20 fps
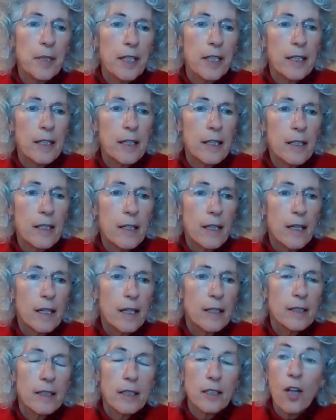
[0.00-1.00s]
He
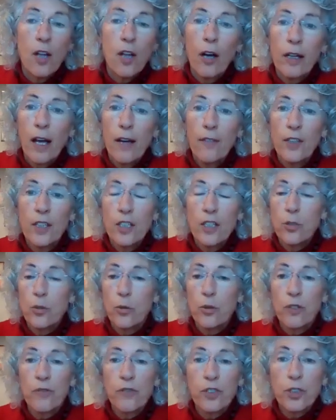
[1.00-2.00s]
did not have any sort of